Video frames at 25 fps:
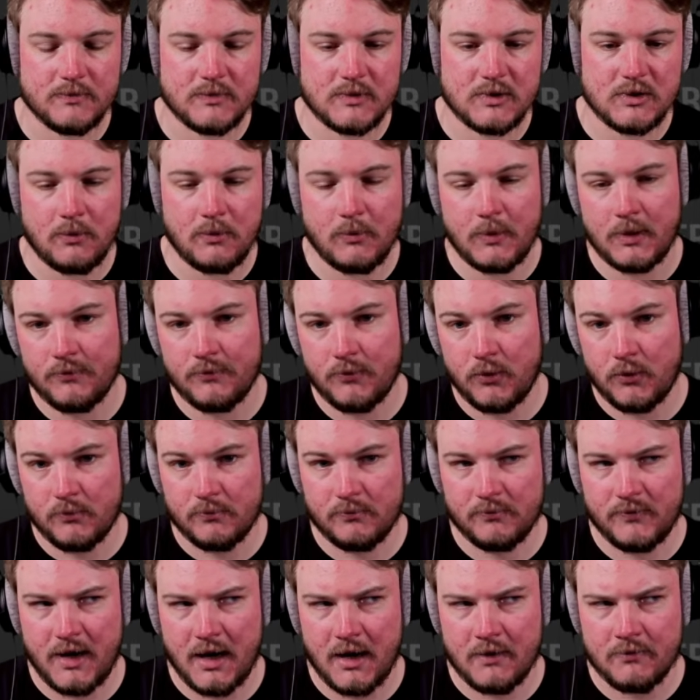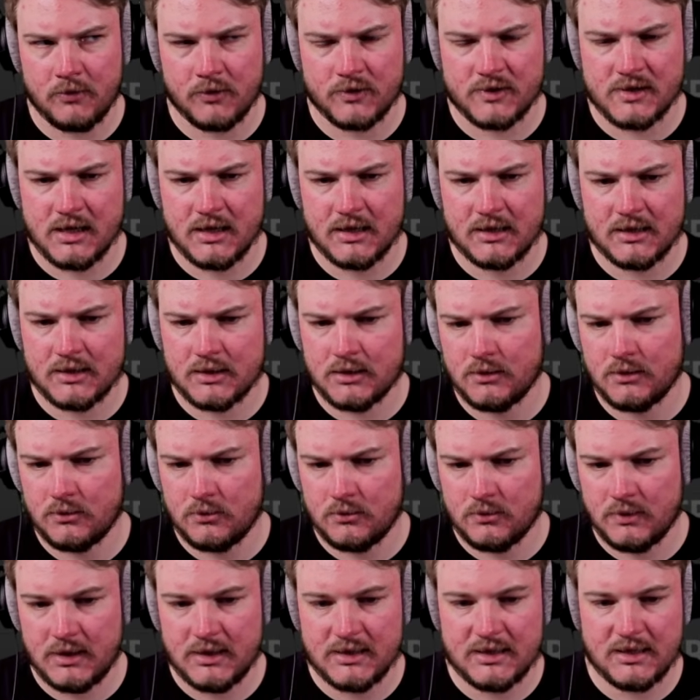So I went from 5 or 6
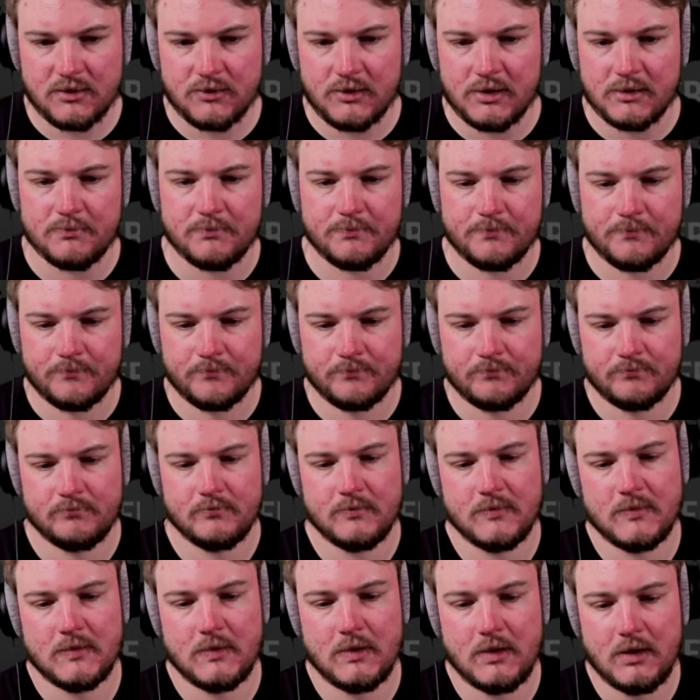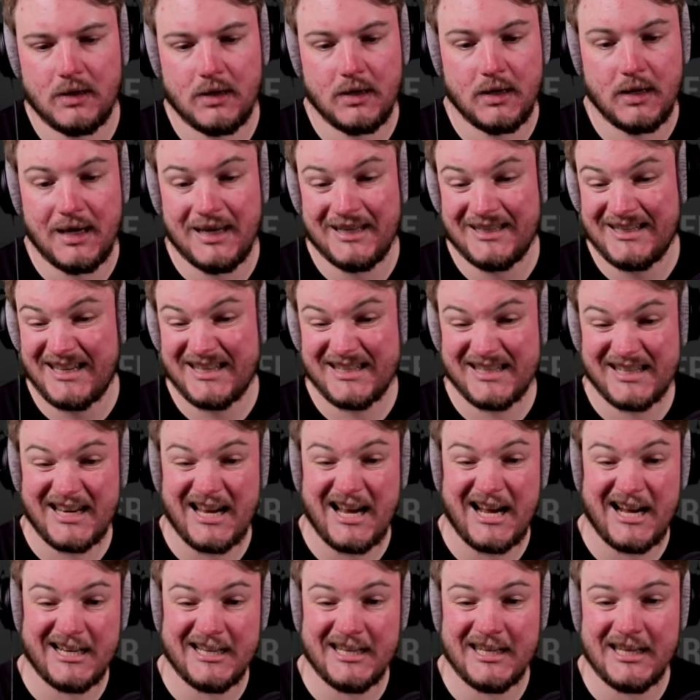to these 3. That's
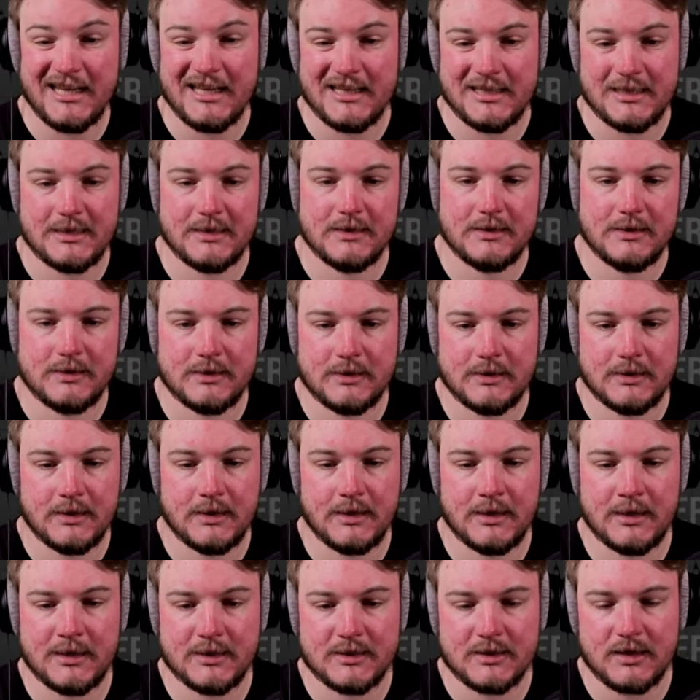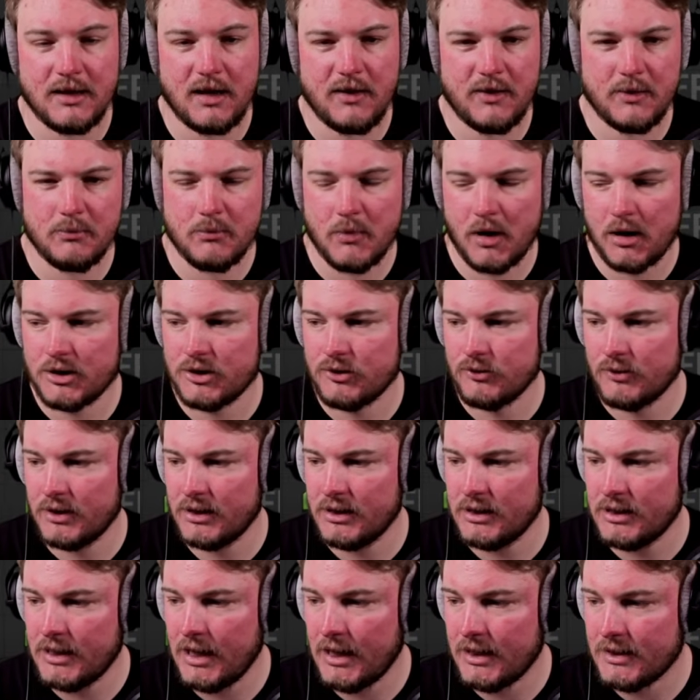kind of it. So nothing much
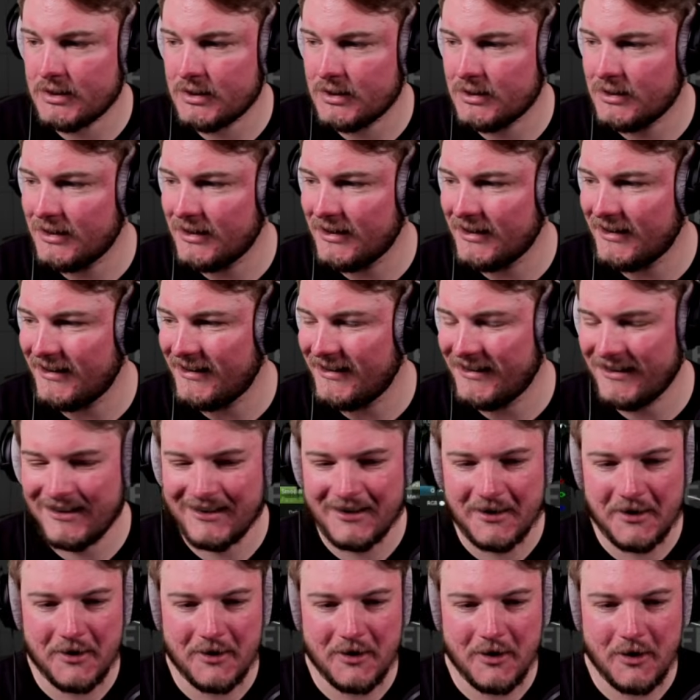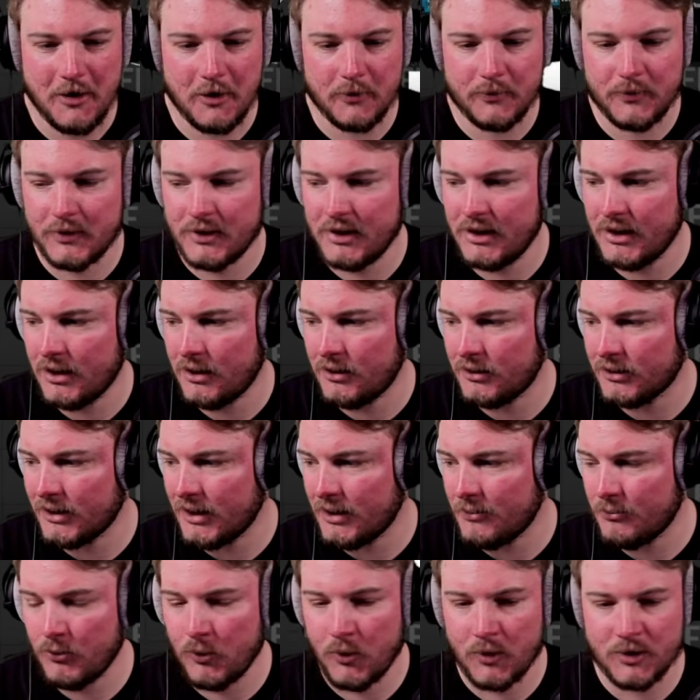really yet. Hopefully I'll
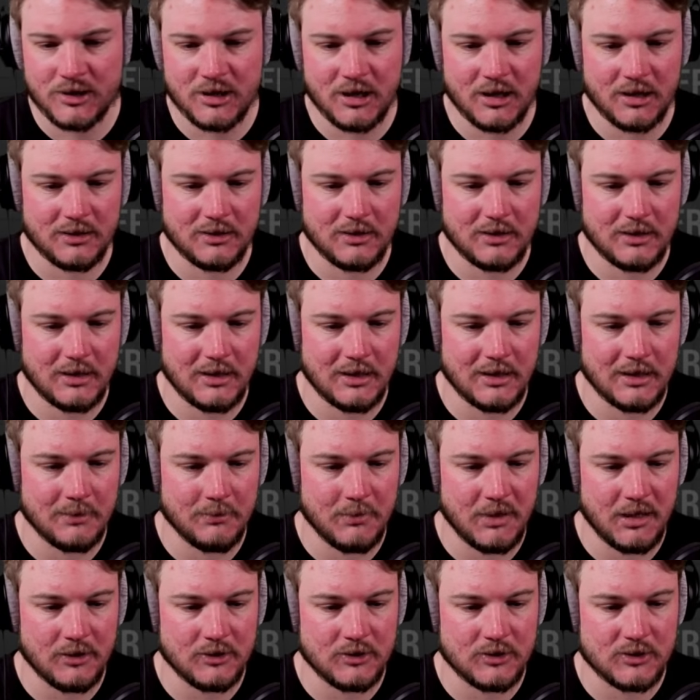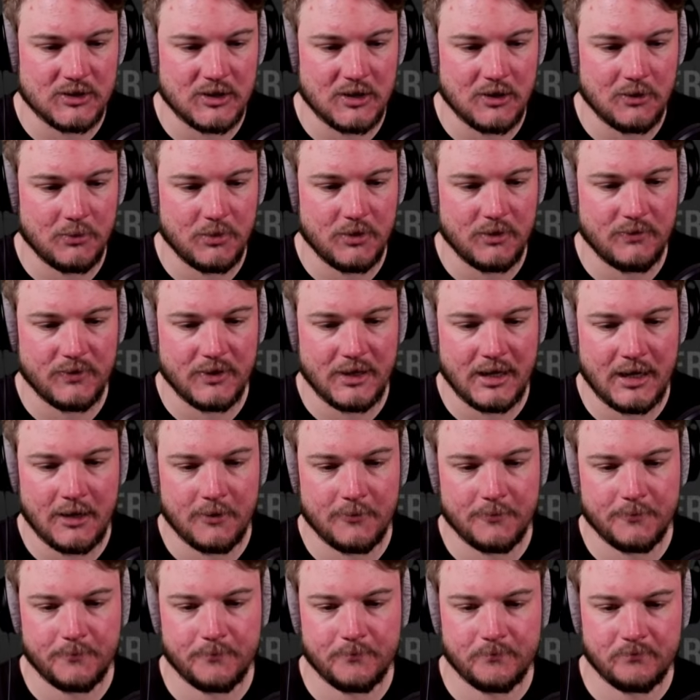get more done in a minute or so, but for
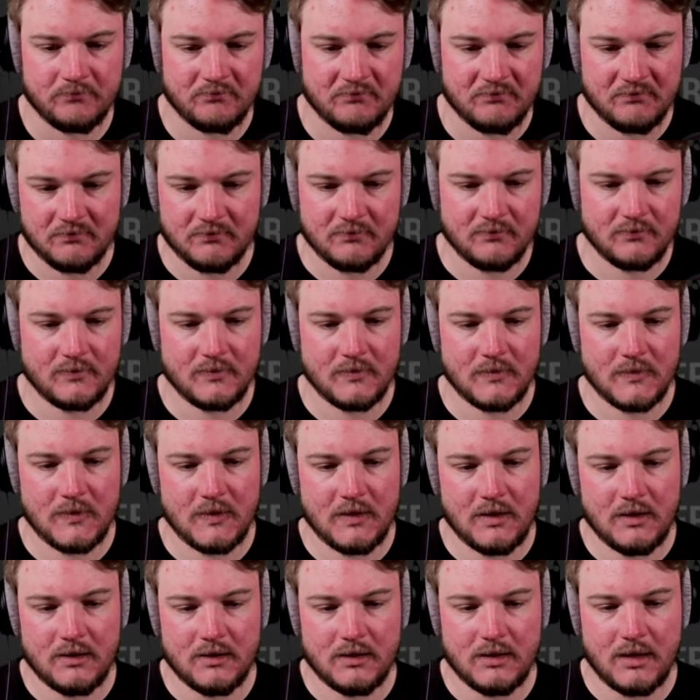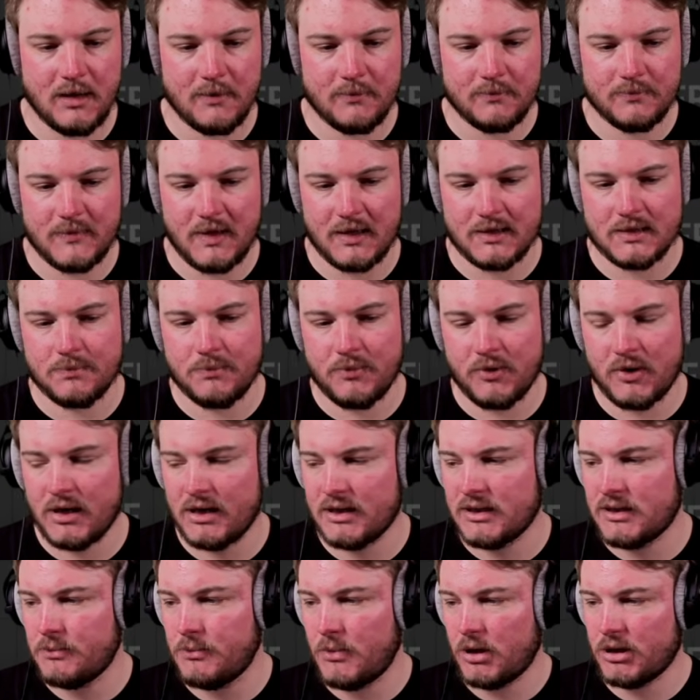now, yeah, that's
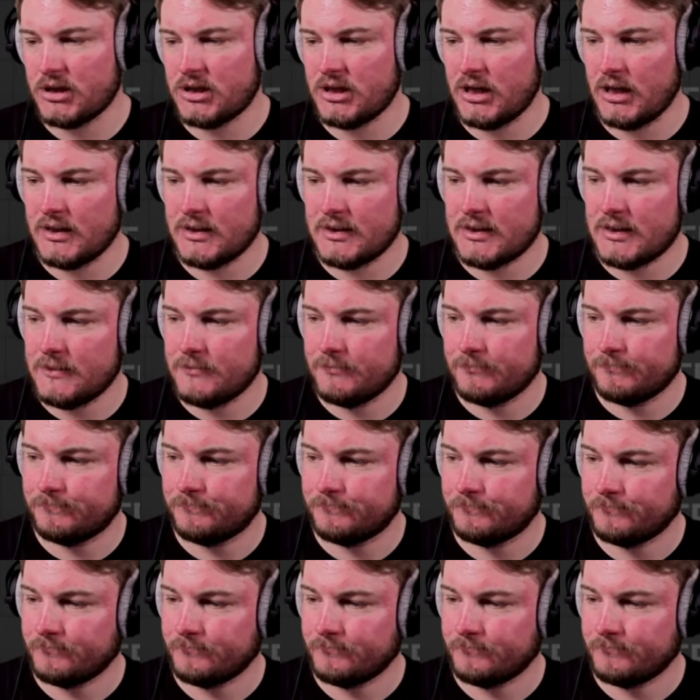pretty much it.